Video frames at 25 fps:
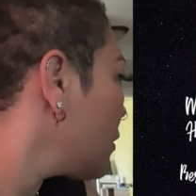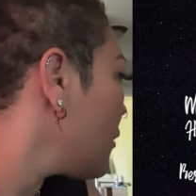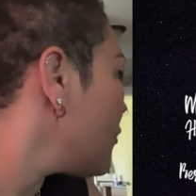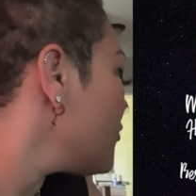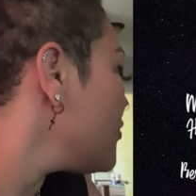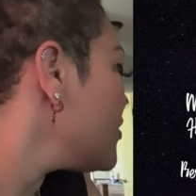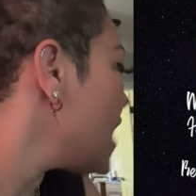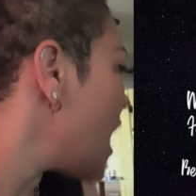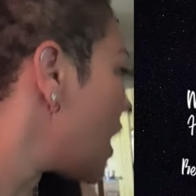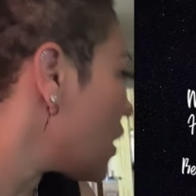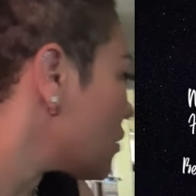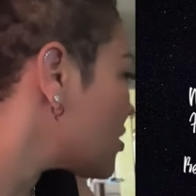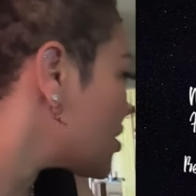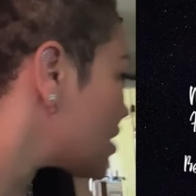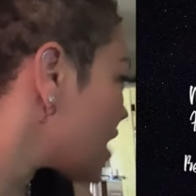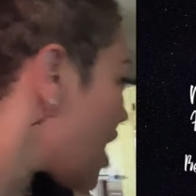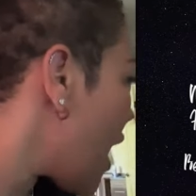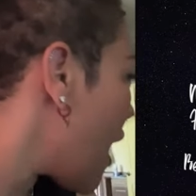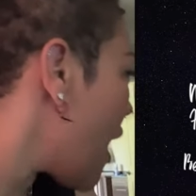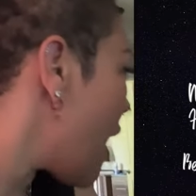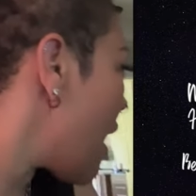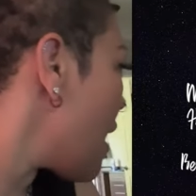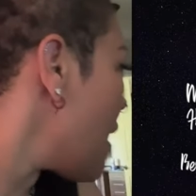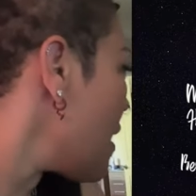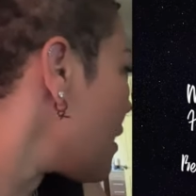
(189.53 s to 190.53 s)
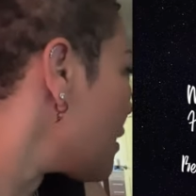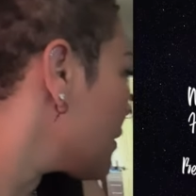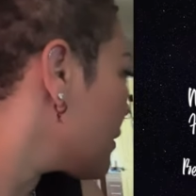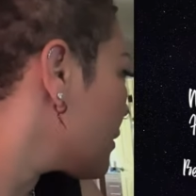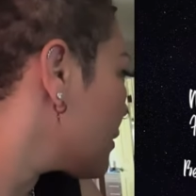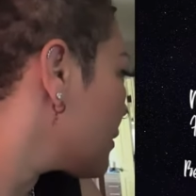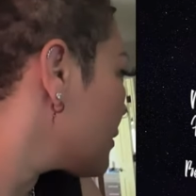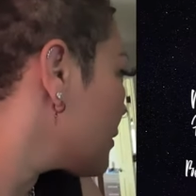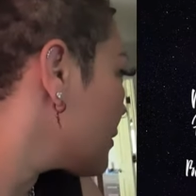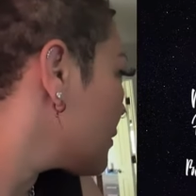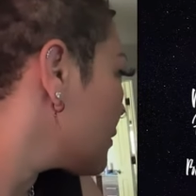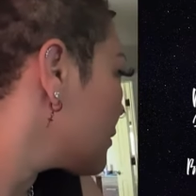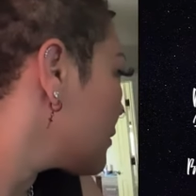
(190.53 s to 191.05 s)
No, sir.
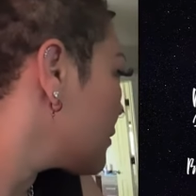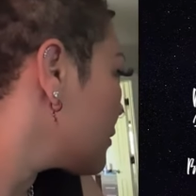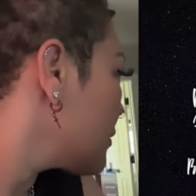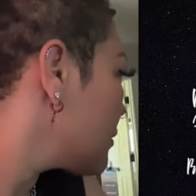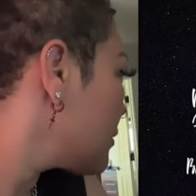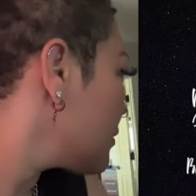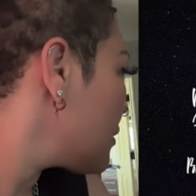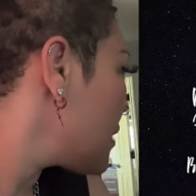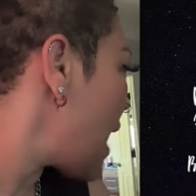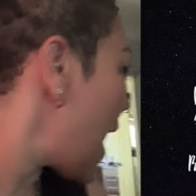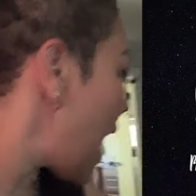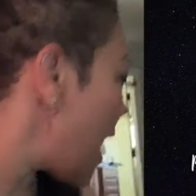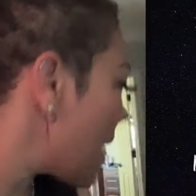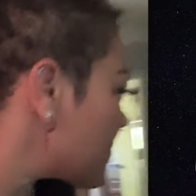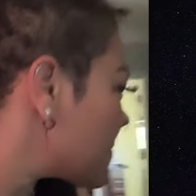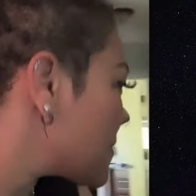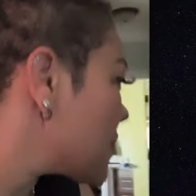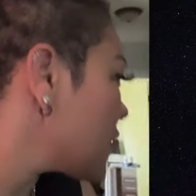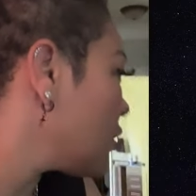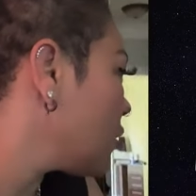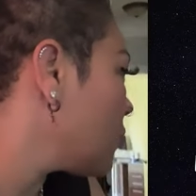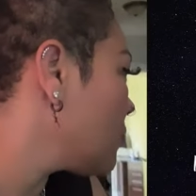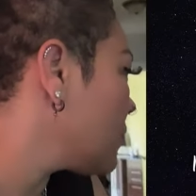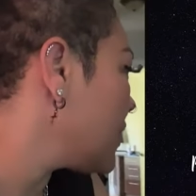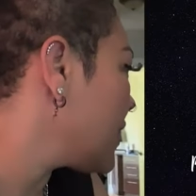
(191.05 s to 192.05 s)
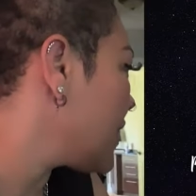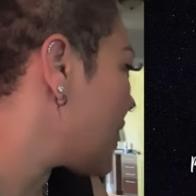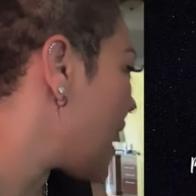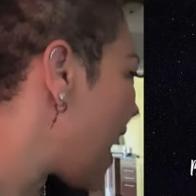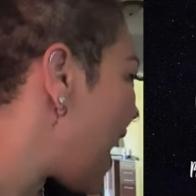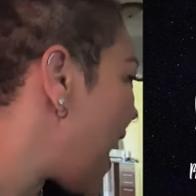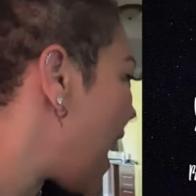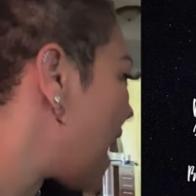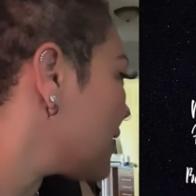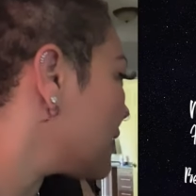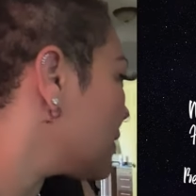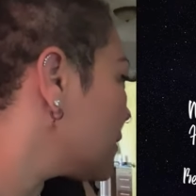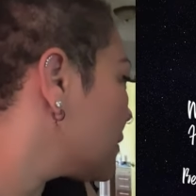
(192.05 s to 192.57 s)
Absolutely not.